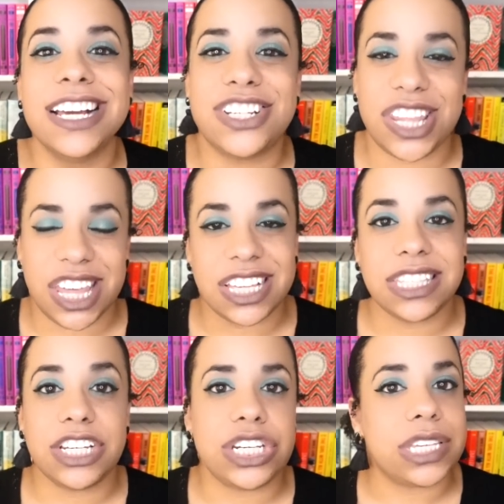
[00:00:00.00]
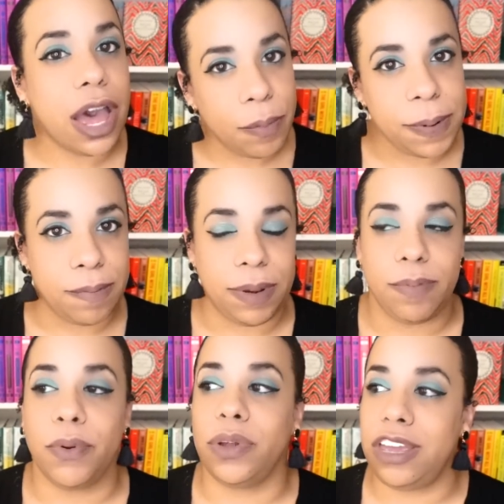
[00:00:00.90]
She thinks that she's helping
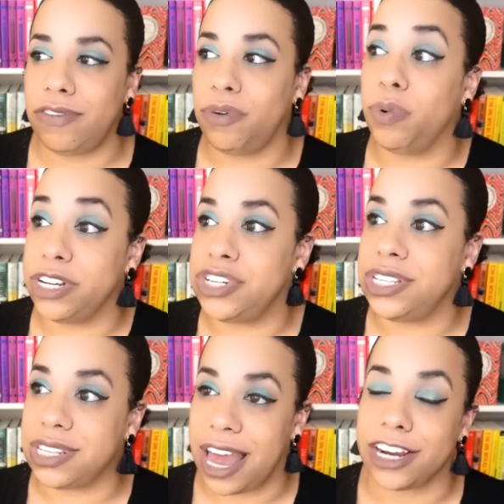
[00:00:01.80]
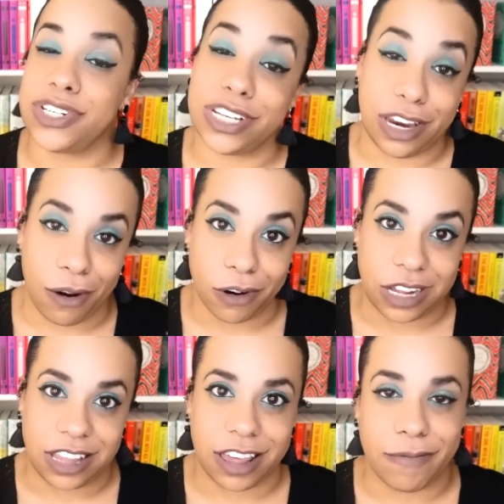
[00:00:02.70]
people even when she's actually
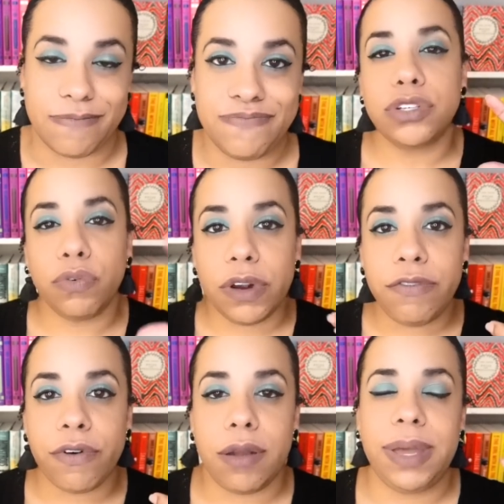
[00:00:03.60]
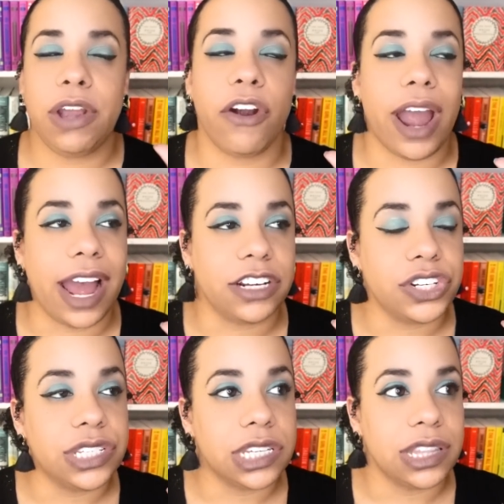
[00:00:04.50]
hurting them. So reframing her
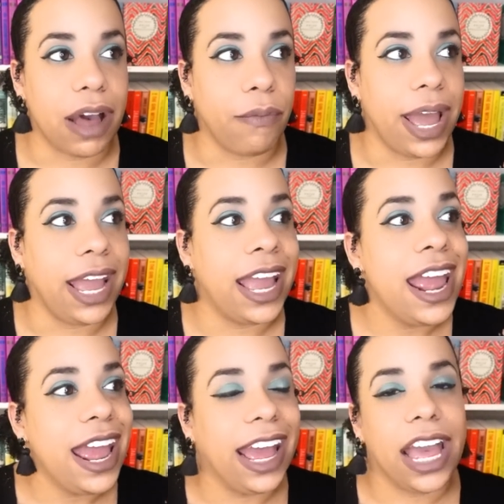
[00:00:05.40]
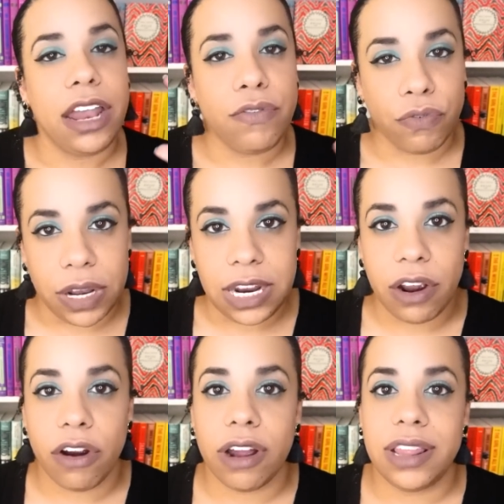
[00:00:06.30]
actions in that way and kind of
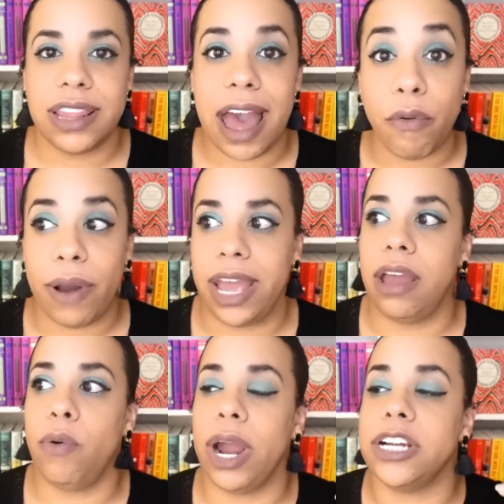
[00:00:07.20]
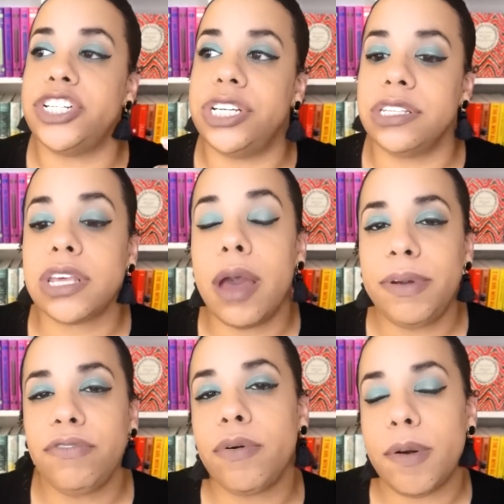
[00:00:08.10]
reading her in that way, where she's
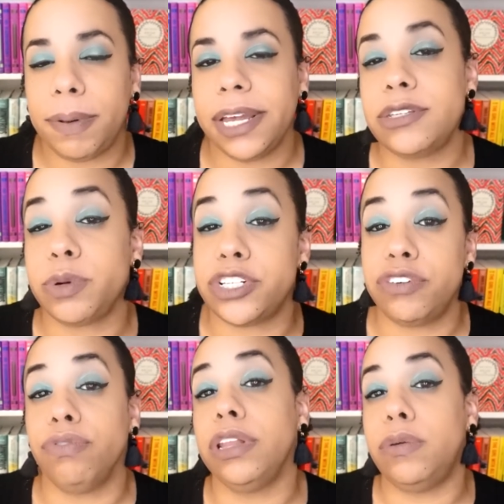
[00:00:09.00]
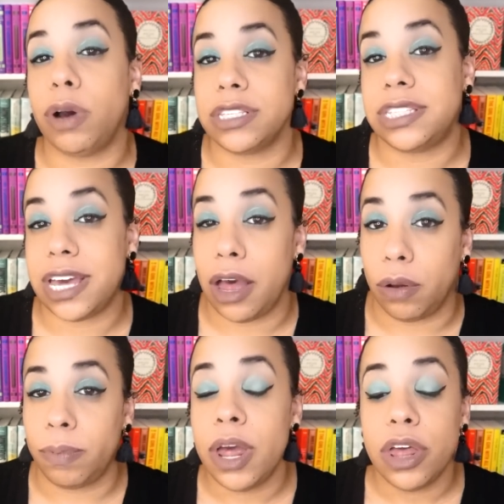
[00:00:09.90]
coming from a place where she really wants to
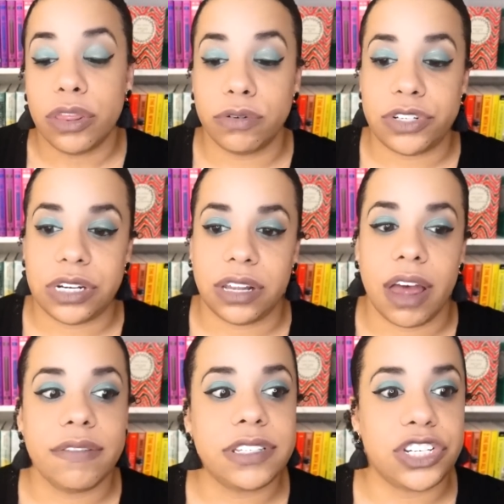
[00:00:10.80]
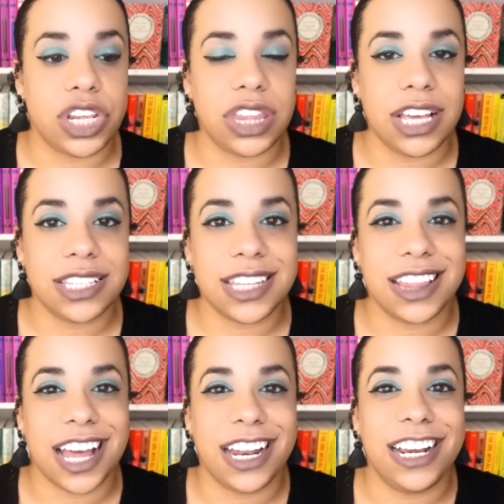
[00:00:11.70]
help those she loves. She thinks
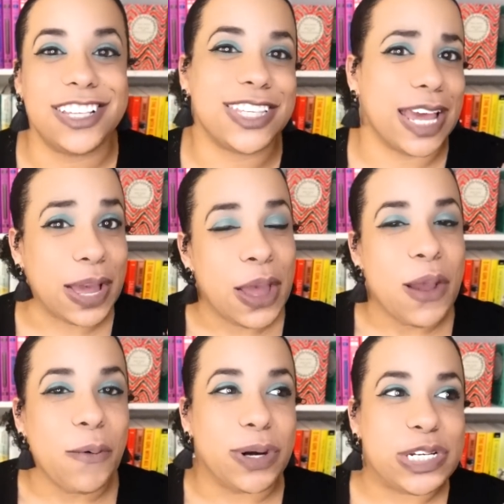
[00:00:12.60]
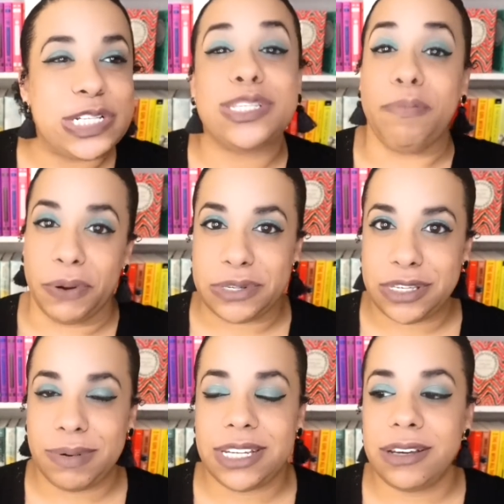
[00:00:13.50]
that that is like what she's supposed
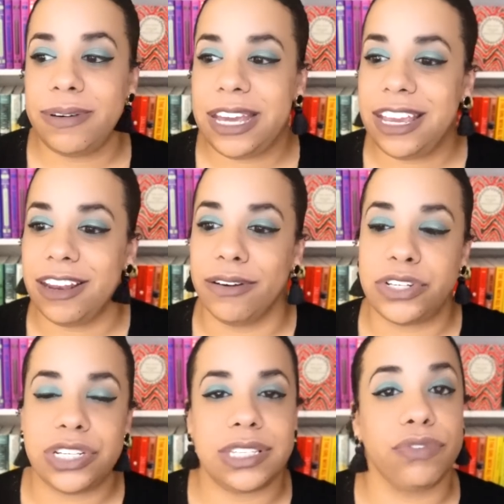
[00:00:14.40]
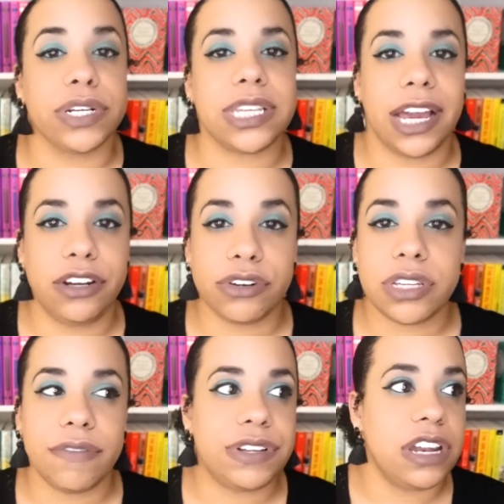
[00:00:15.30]
to be doing. You know, she's resigned
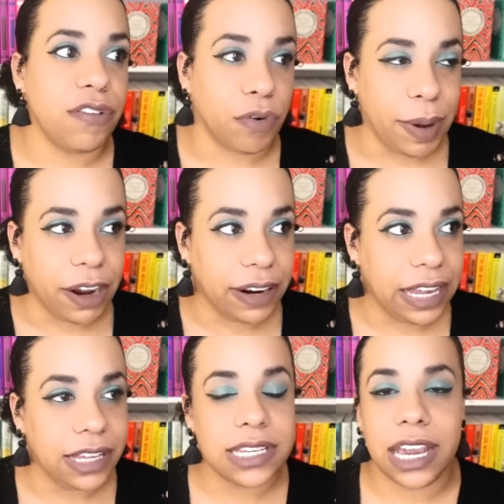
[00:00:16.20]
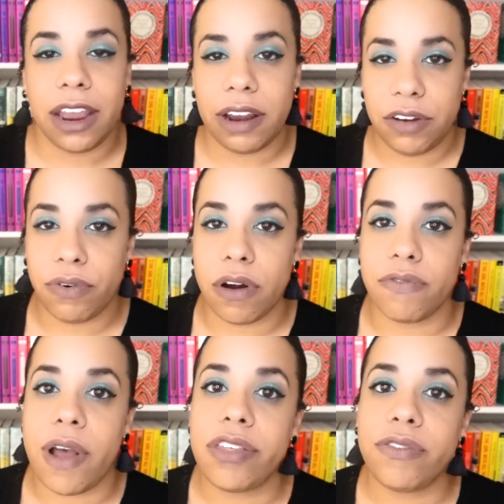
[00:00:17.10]
herself to never marrying, to caring for her
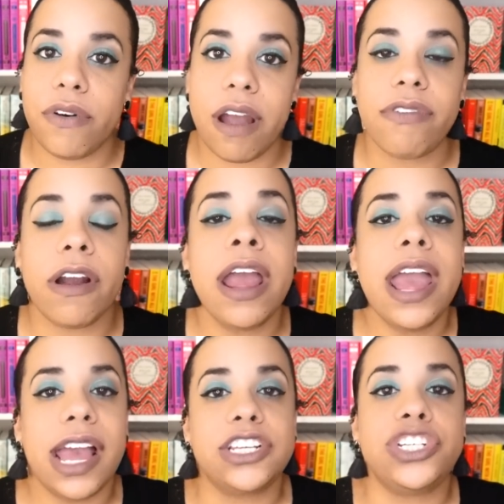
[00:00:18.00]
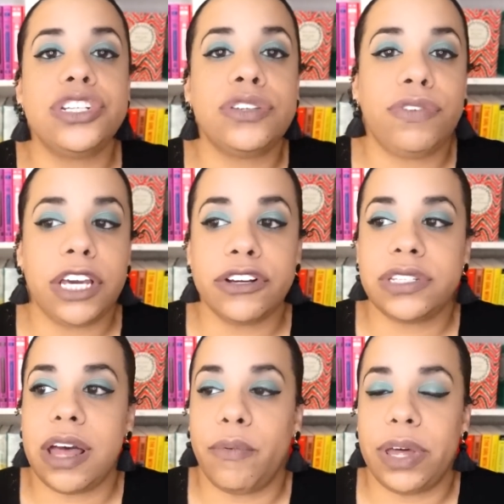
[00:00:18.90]
father forever, and she just
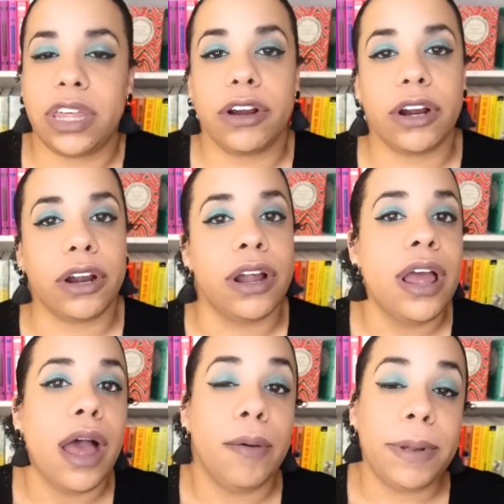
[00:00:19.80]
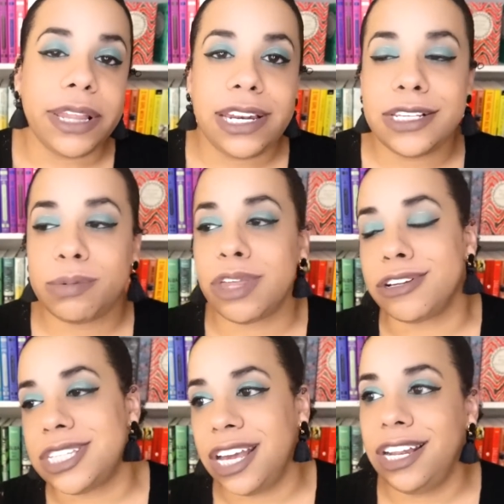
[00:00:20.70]
figures that with her abilities, with her
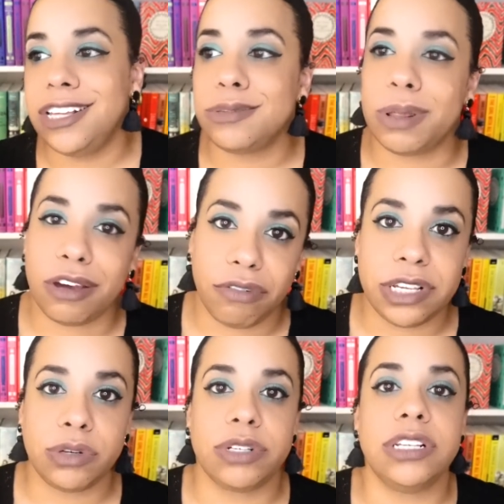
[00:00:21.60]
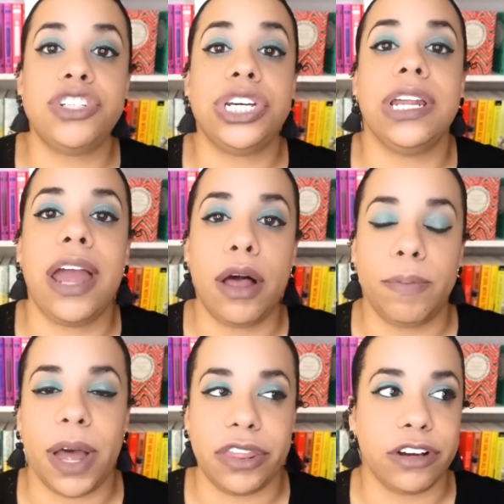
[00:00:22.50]
standings, with her resources, she can
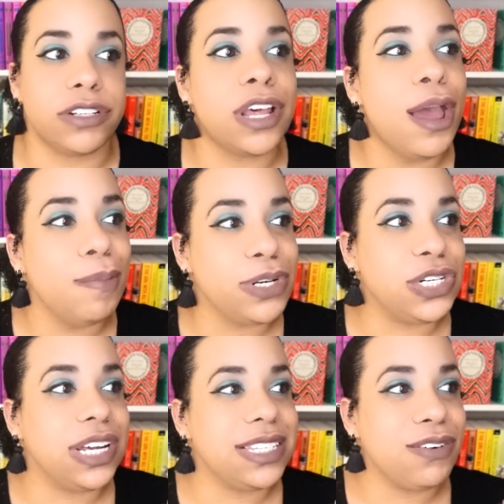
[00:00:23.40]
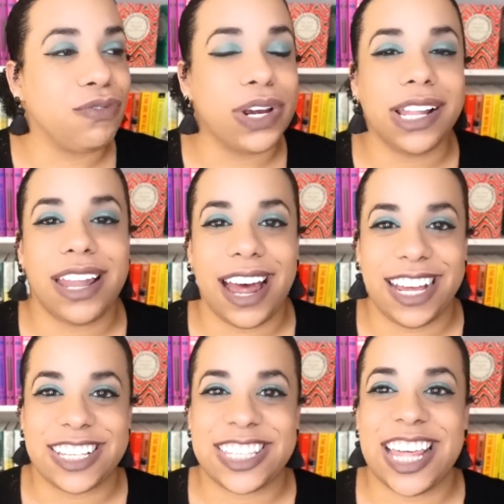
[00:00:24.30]
help others, but she doesn't
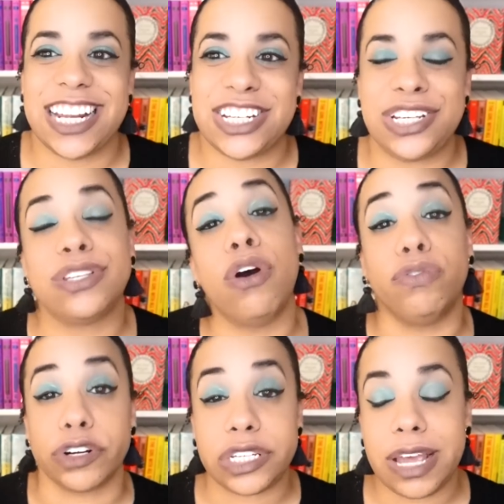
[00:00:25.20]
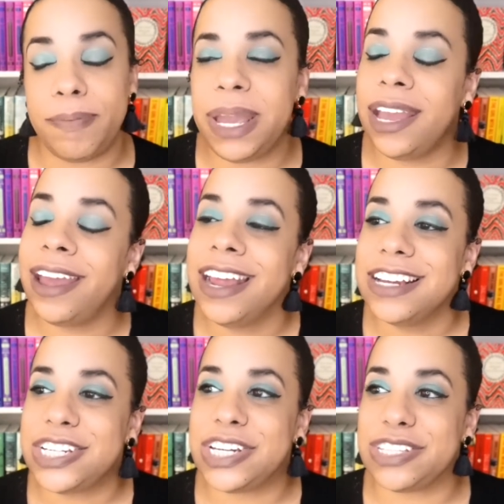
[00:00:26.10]
realize that she's overstepping.
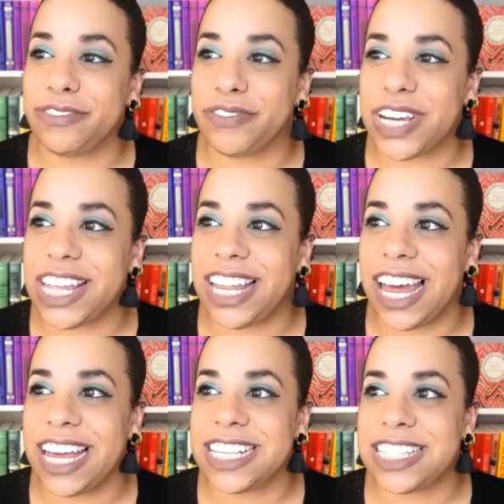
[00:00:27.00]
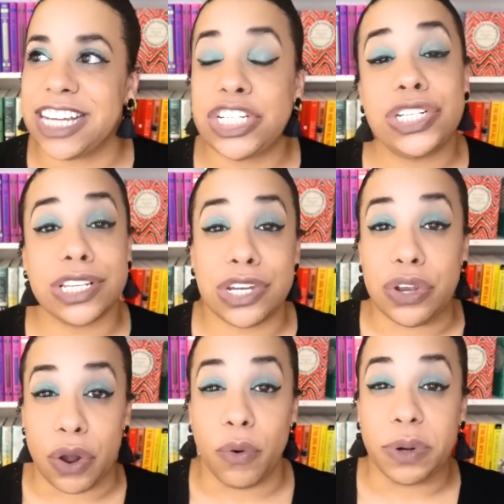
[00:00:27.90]
She doesn't realize that she doesn't
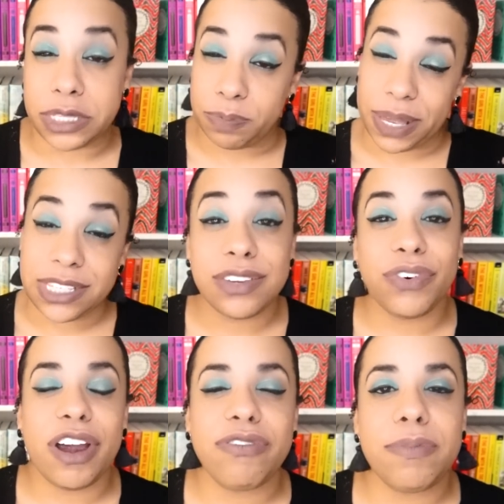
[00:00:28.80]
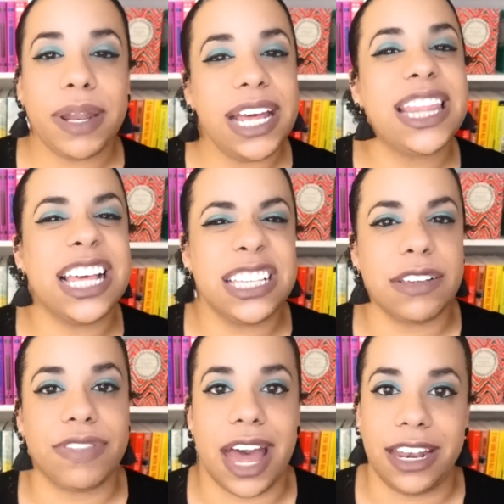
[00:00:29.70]
know what's best for everybody, things
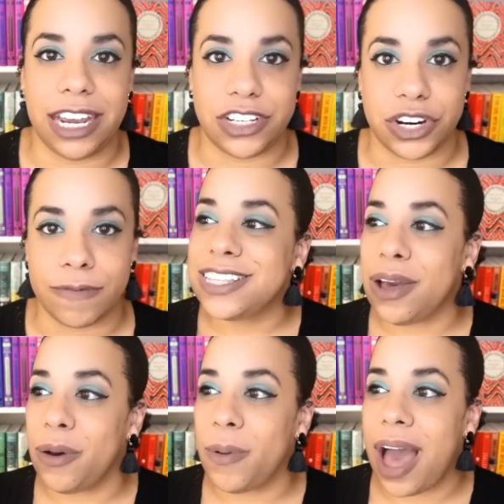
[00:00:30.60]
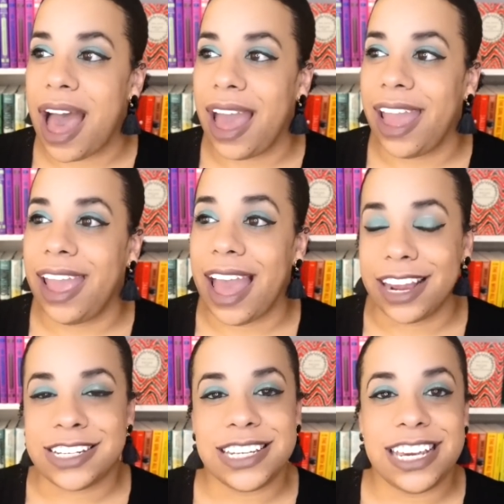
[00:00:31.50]
of that nature. So I
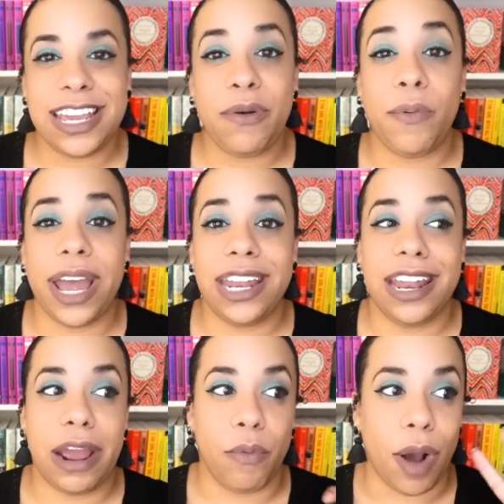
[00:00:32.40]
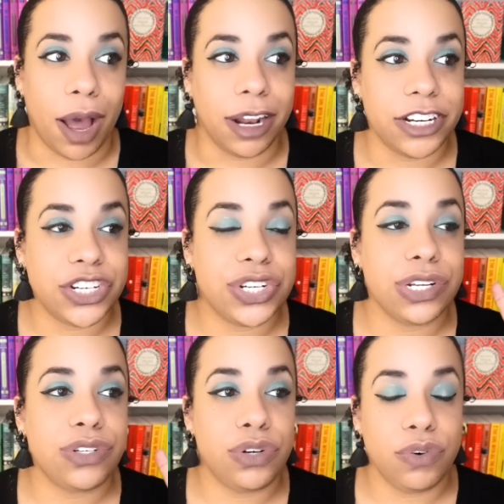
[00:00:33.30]
actually went and I
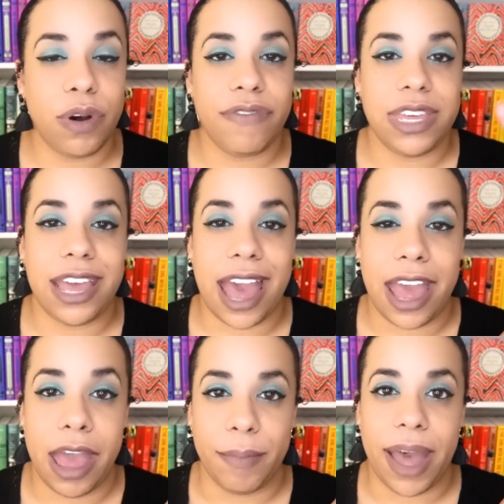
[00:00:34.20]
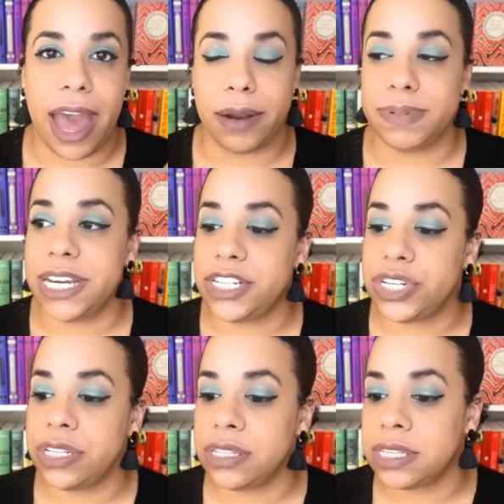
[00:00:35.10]
watched 2 of the Emma
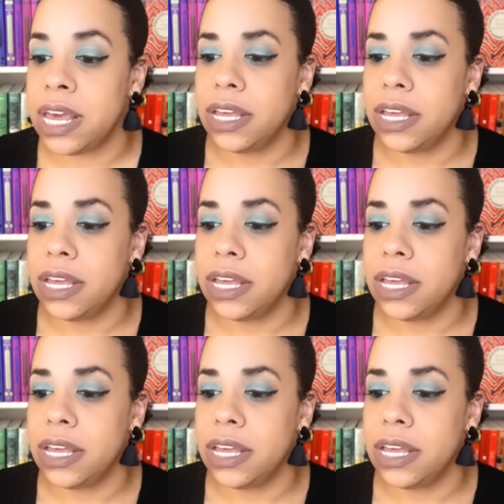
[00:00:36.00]
adaptations.